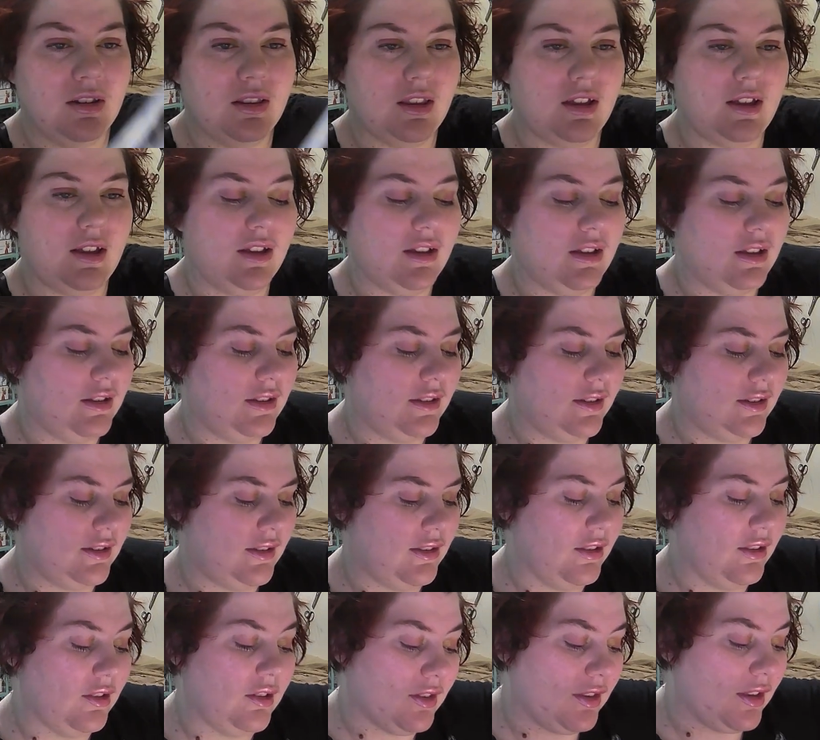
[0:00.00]
Like, it
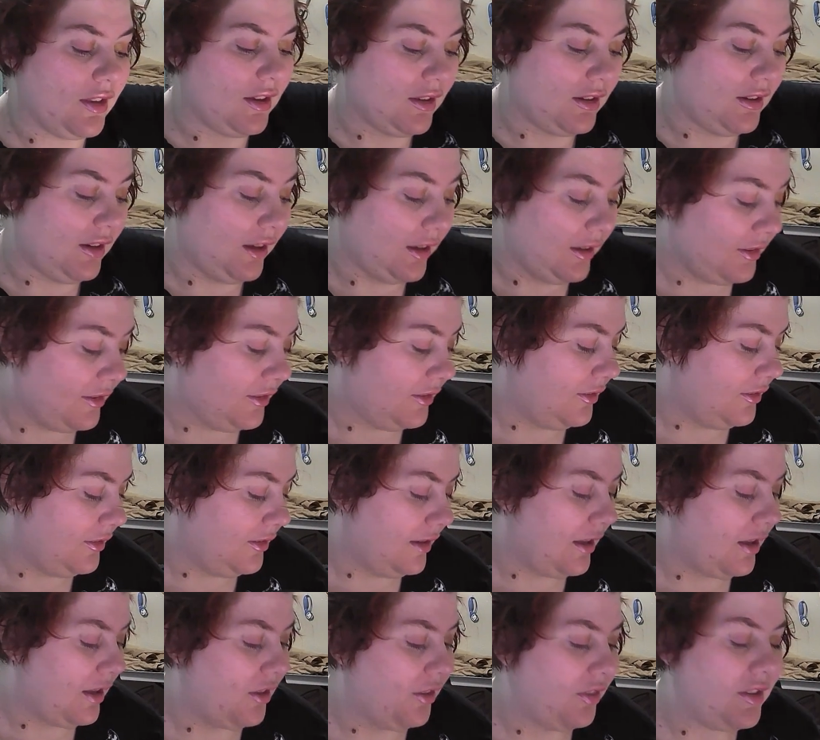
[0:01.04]
looks like a nice
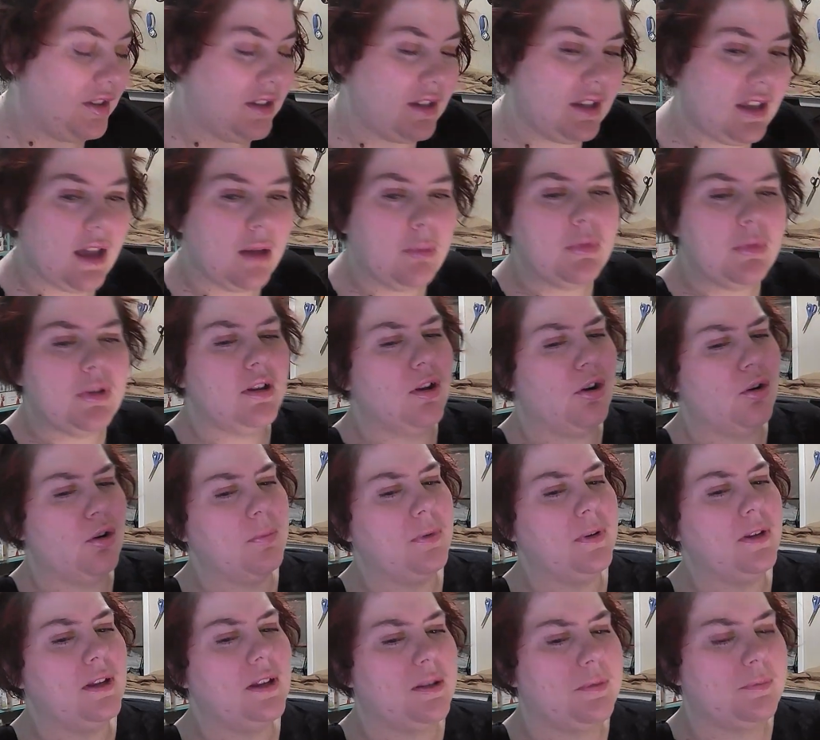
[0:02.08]
healthy tea. I'm gonna open
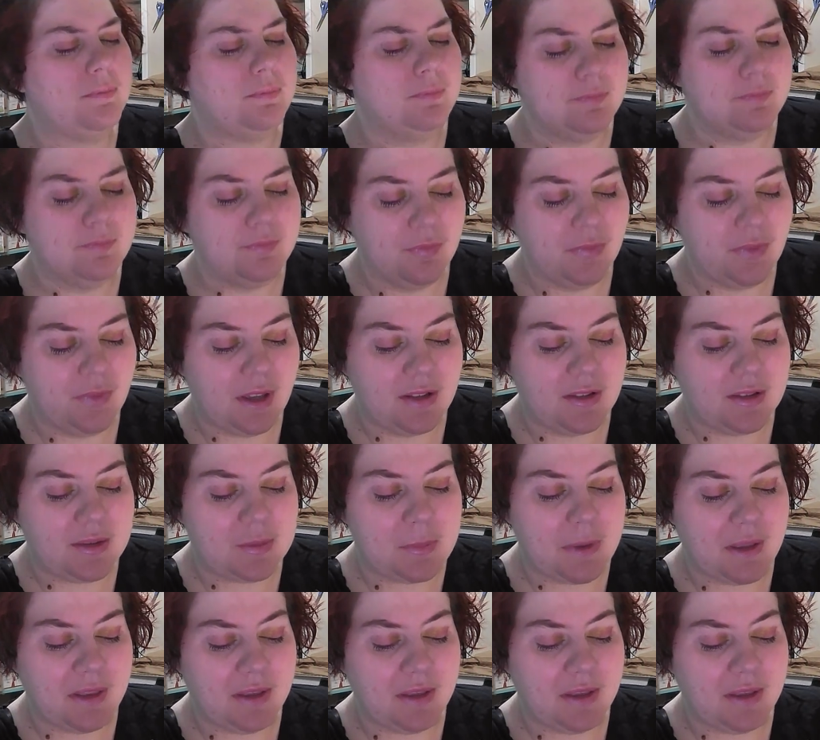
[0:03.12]
it and smell